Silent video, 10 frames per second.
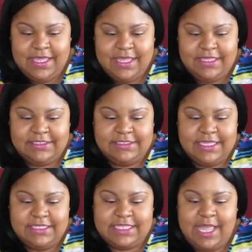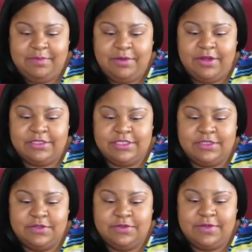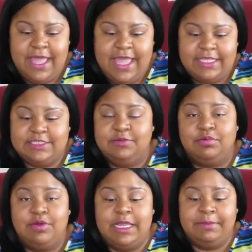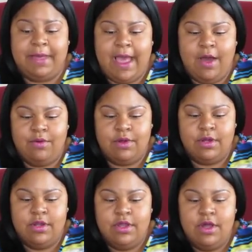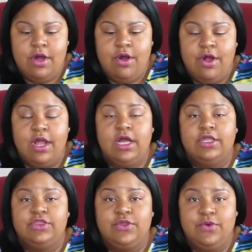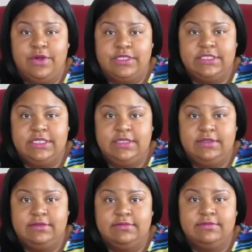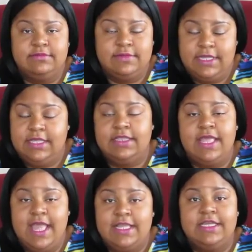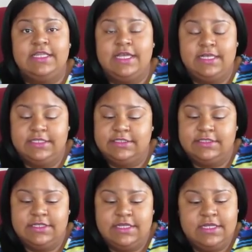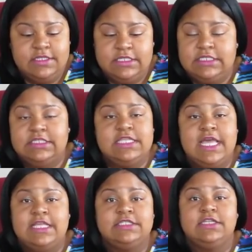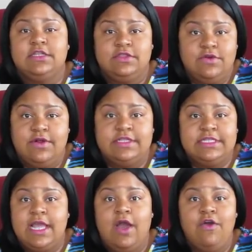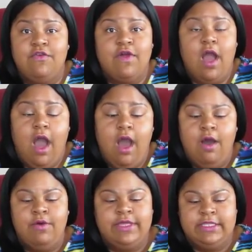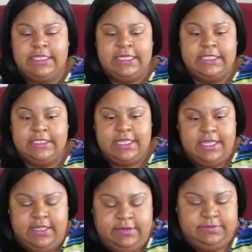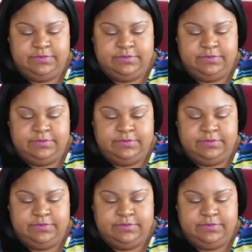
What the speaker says: It says a person who has supreme power or authority. And that he does. Jesus has authority over all in anything.